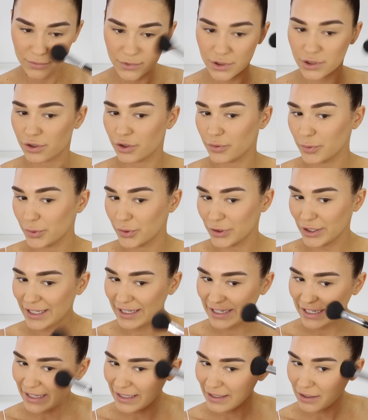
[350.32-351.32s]
So
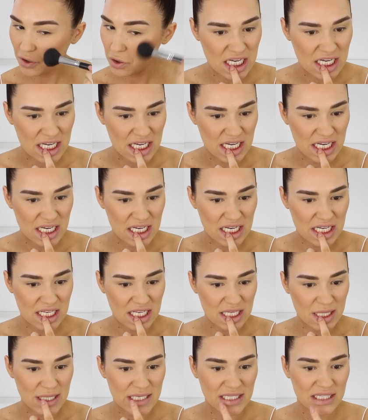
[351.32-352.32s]
pretty. Guys,
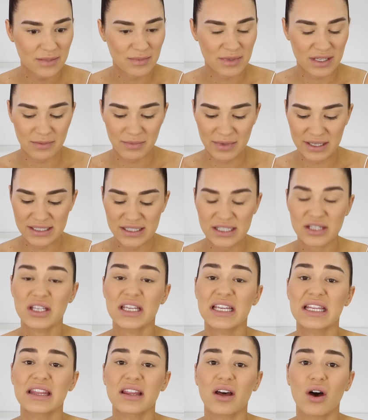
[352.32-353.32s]
I've seen something in my
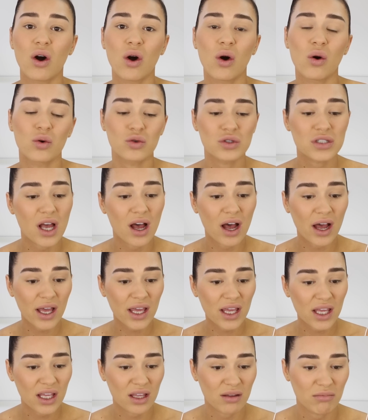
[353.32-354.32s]
teeth the whole
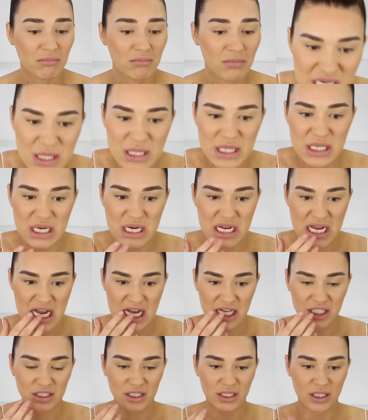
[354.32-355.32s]
time. Oh my god, I
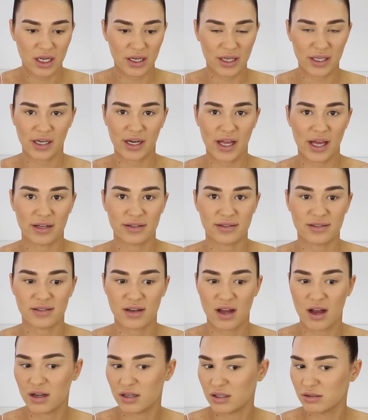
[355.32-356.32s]
actually can't get it out. It's
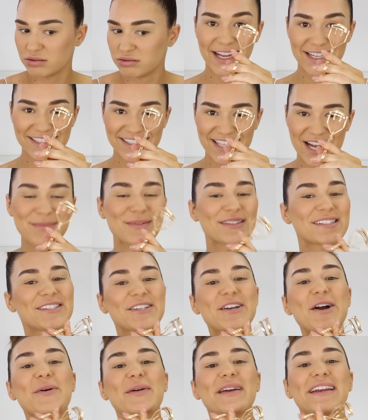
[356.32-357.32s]
stuck. Next up is
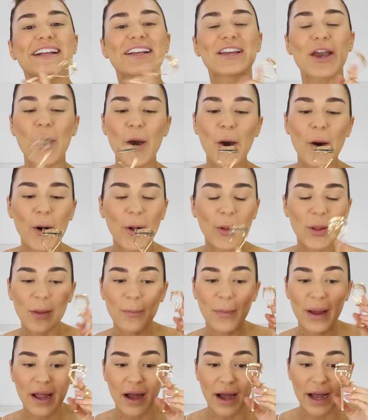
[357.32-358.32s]
to go in and curl
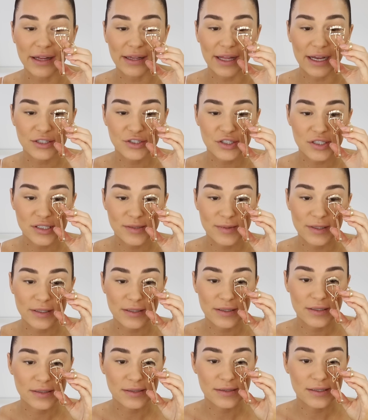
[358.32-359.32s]
my eyelashes
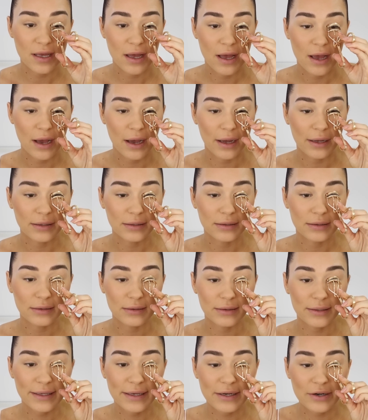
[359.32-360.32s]
because I
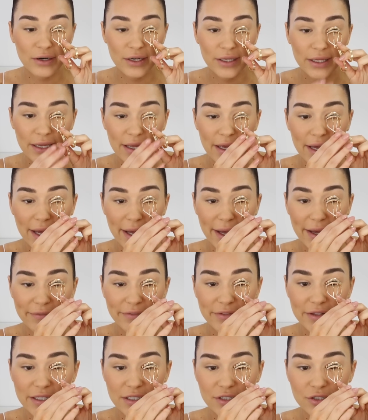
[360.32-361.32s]
literally
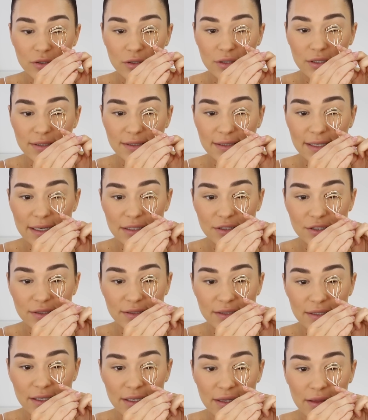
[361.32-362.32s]
have the shortest
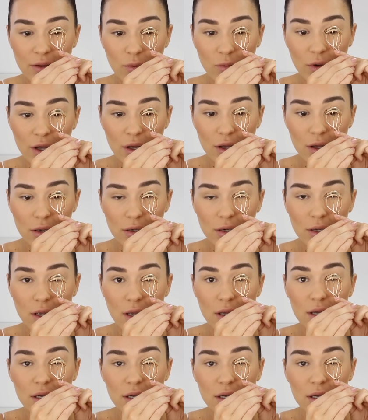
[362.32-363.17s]
lashes in the world.